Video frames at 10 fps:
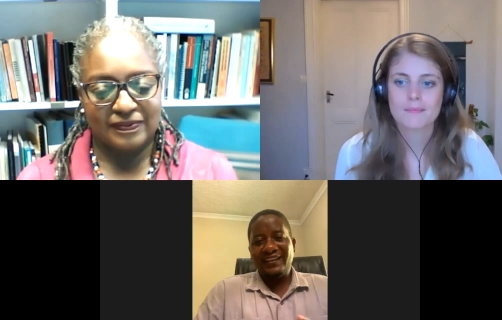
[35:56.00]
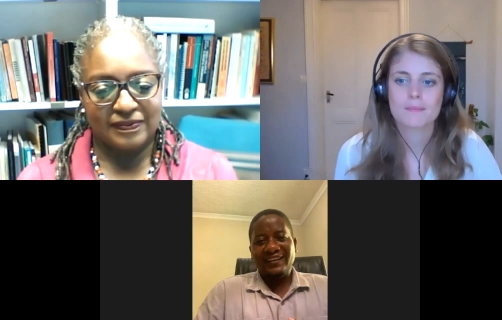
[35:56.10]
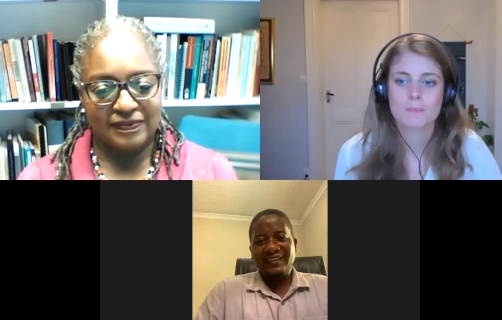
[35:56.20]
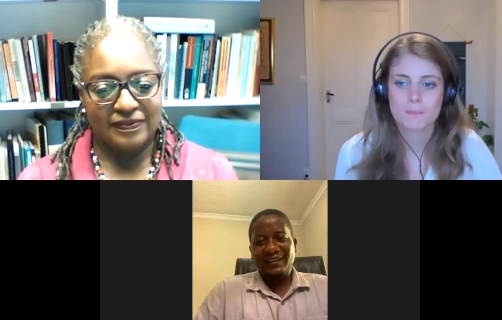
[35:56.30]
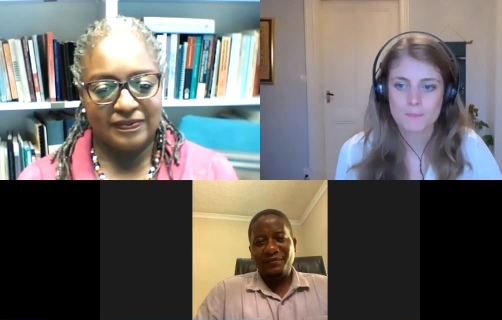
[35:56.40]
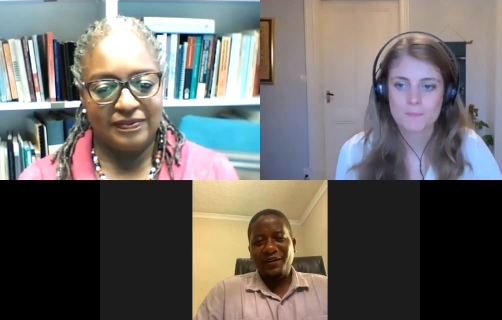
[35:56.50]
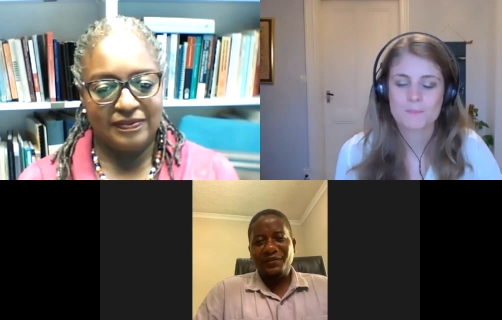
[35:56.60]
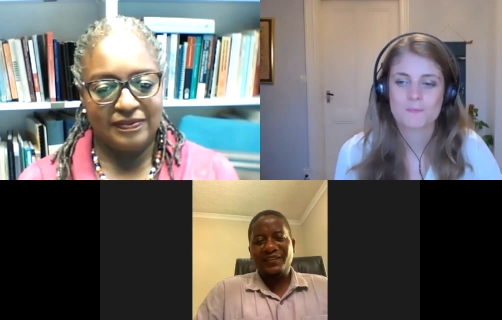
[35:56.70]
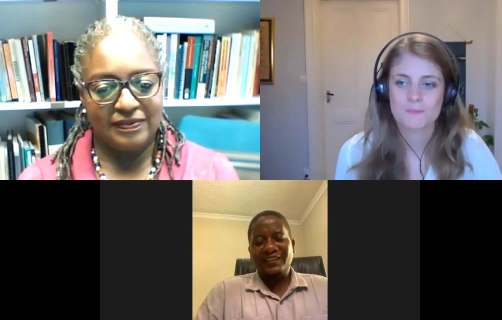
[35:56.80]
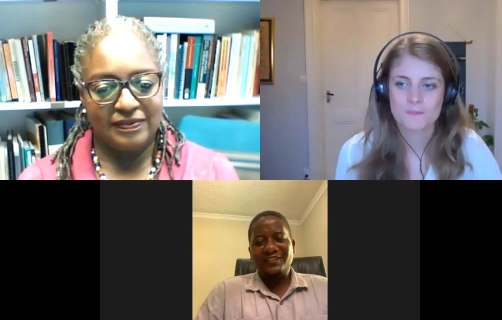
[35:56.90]
Speaker 1: in the mouth
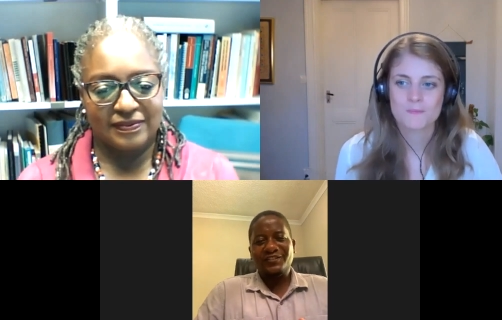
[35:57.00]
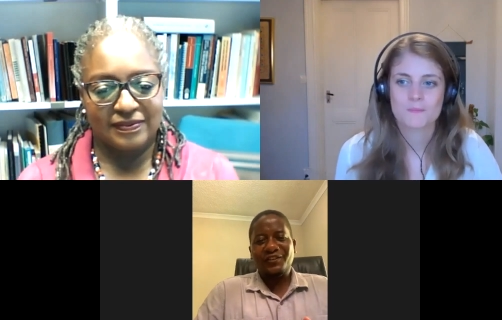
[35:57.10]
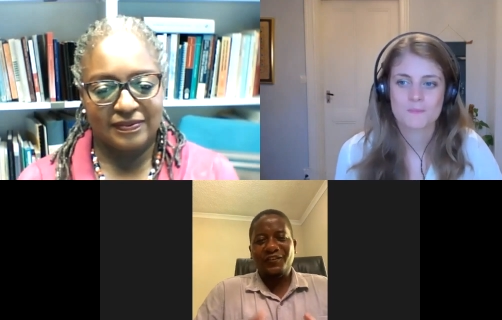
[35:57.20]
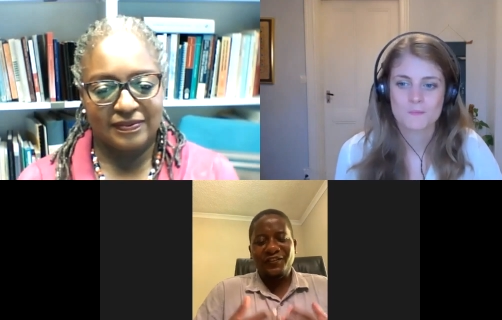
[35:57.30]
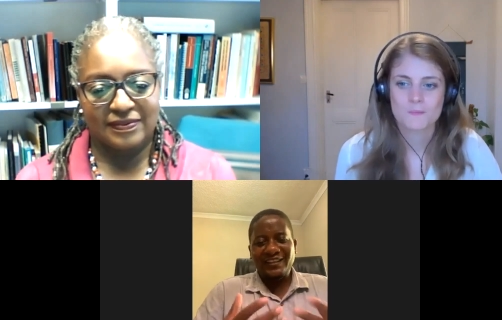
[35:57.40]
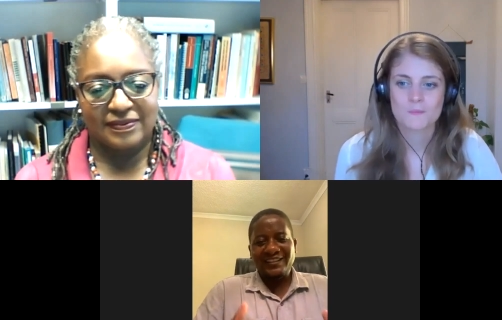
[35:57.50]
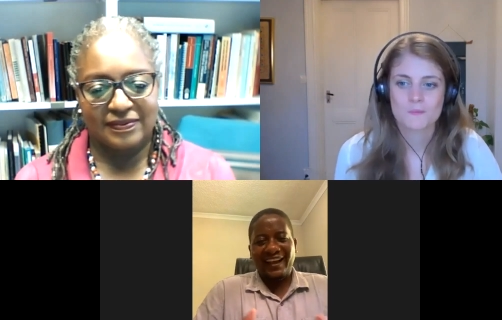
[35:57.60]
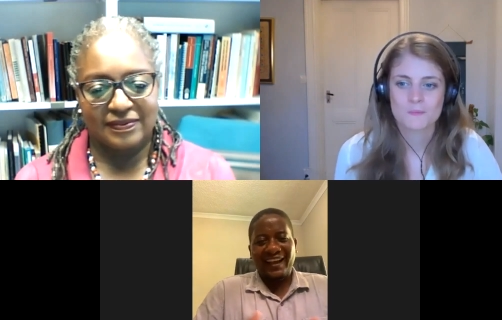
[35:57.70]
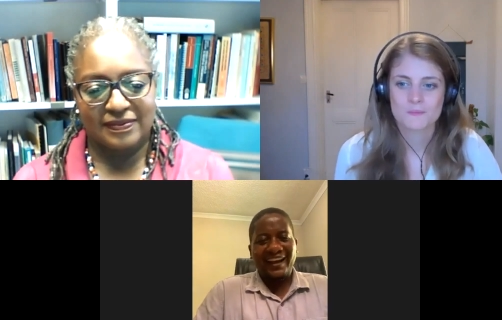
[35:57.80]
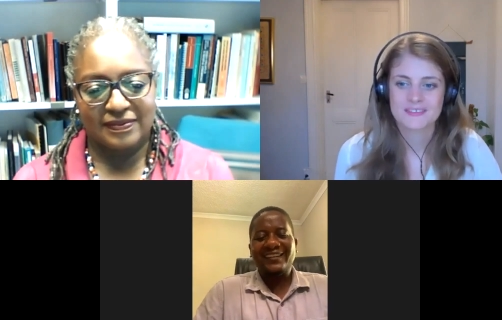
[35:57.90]
is so rich, I
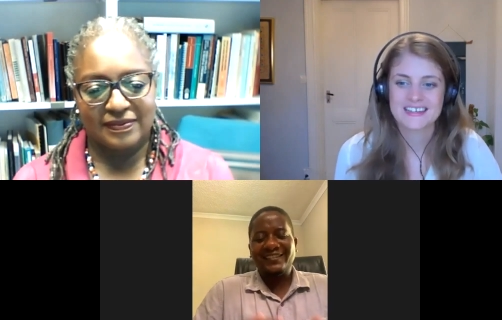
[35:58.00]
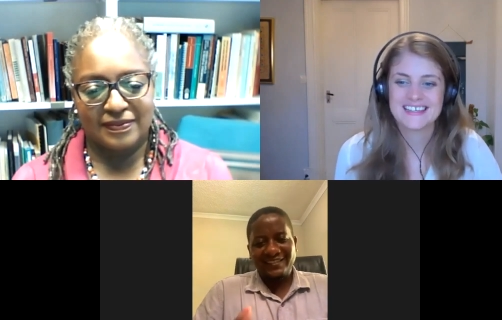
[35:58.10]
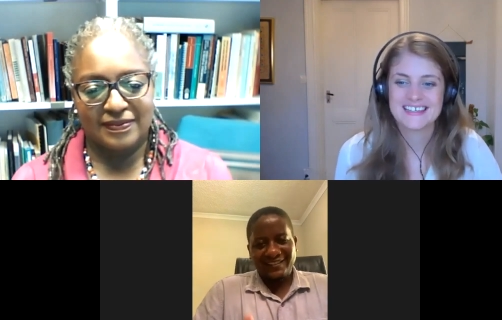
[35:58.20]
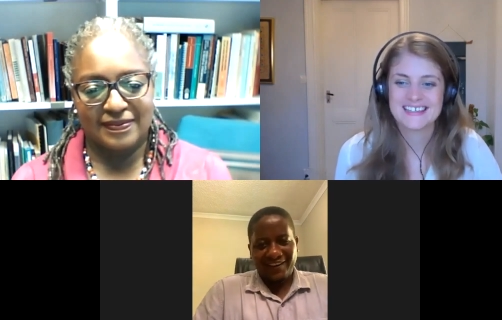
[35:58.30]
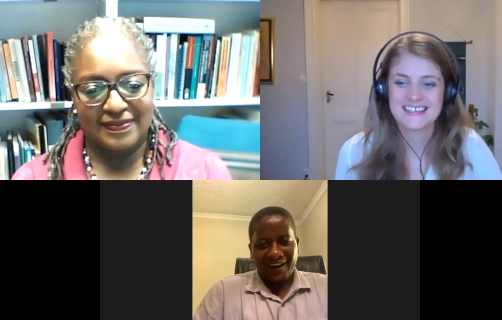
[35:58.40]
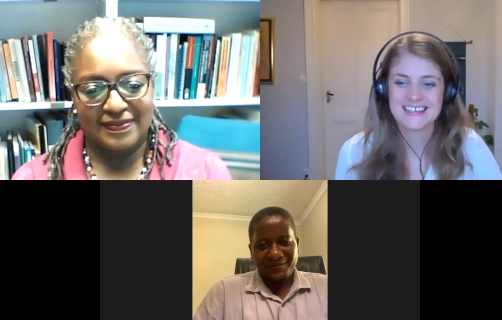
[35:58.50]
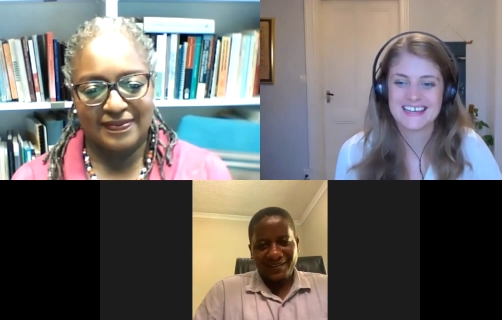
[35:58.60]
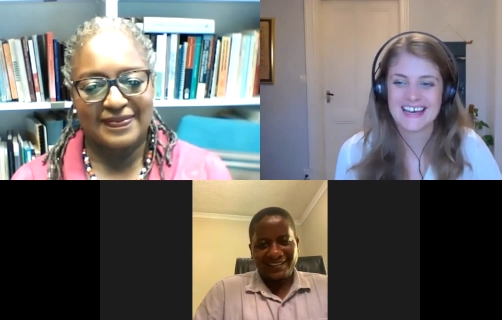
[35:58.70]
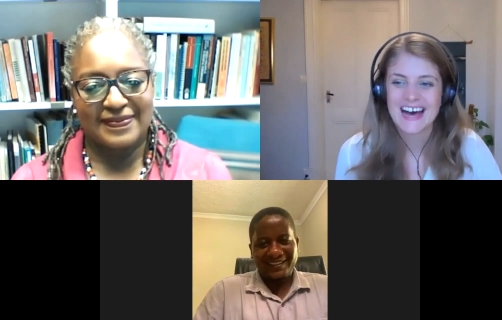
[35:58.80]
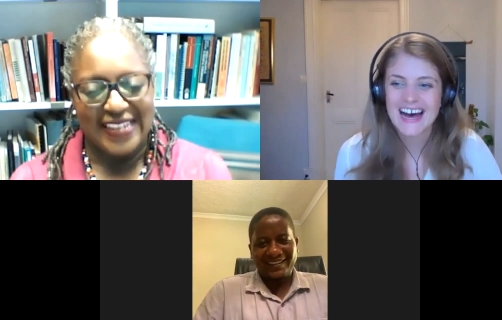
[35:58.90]
can't describe it.
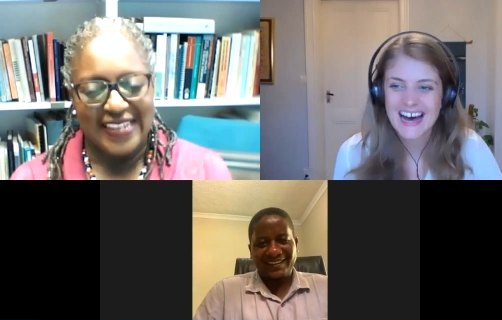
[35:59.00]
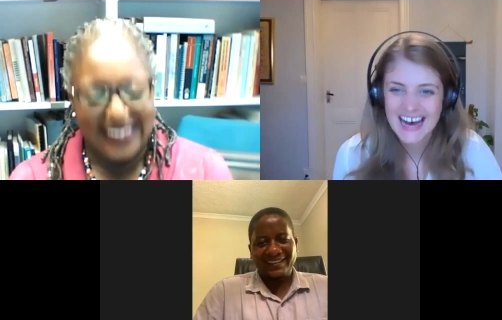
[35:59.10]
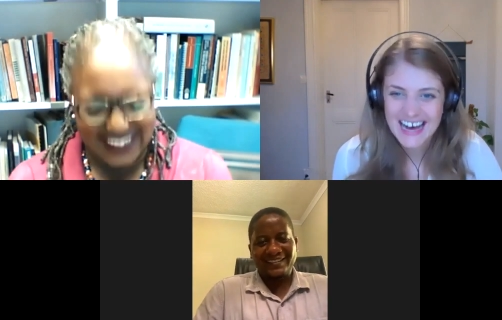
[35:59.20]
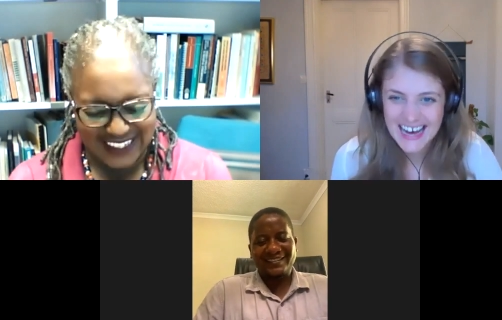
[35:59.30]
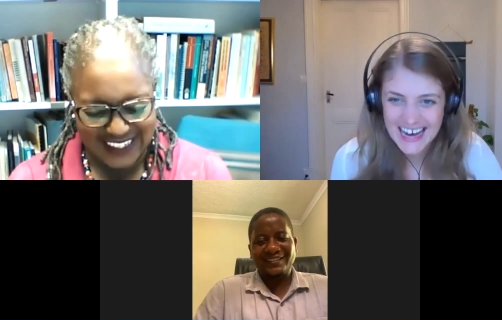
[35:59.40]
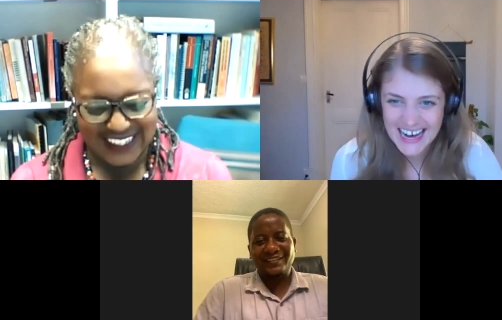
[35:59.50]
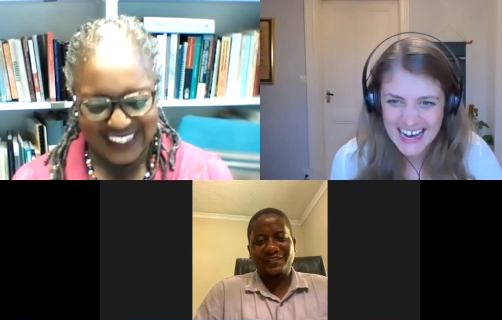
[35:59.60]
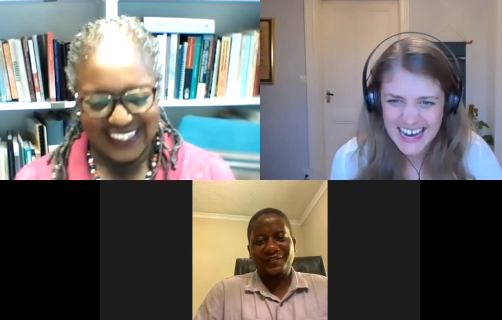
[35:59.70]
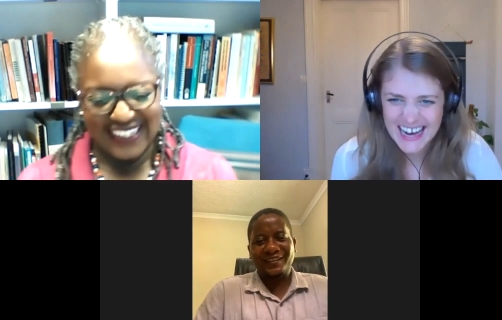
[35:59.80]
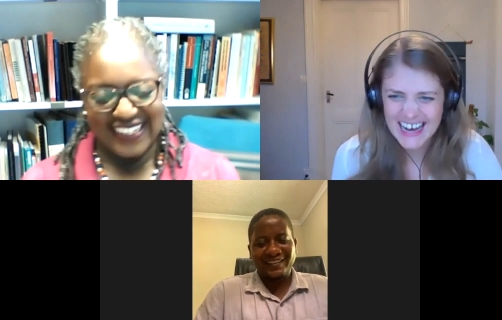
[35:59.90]
It's
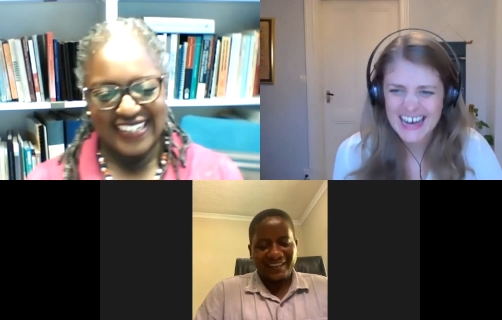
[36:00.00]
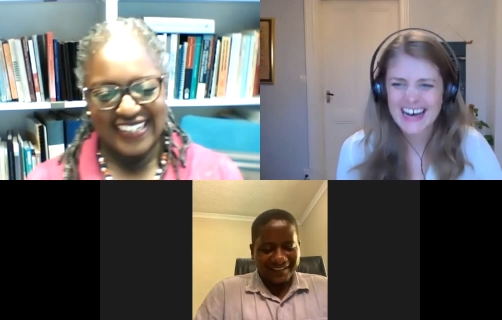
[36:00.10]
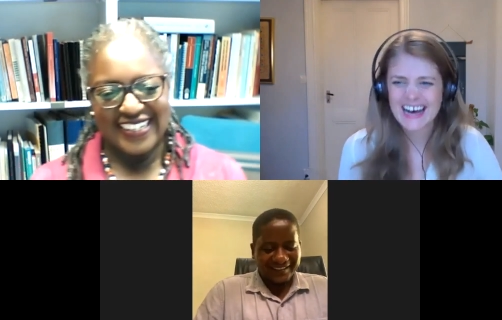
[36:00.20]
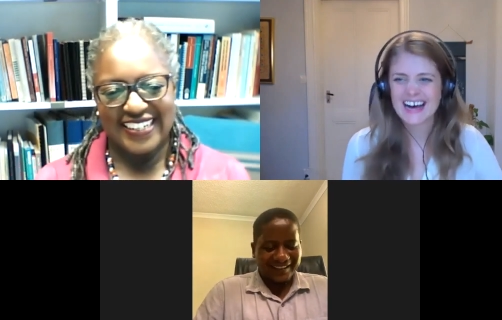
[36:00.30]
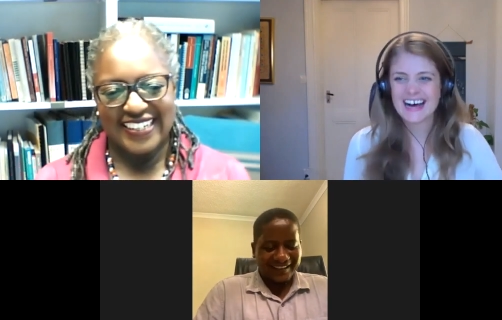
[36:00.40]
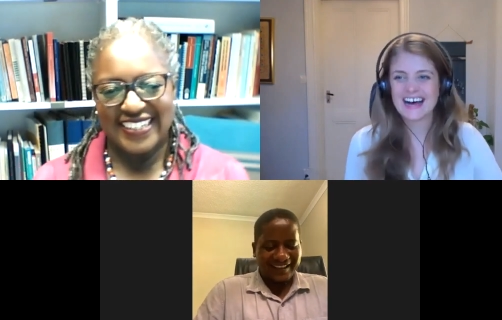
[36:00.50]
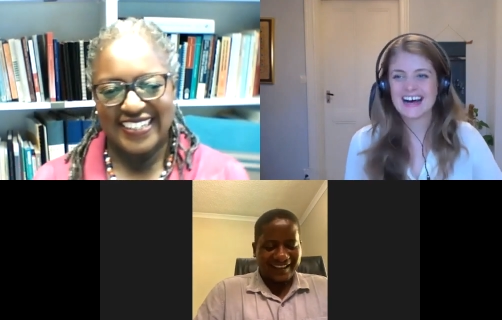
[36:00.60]
fantastic.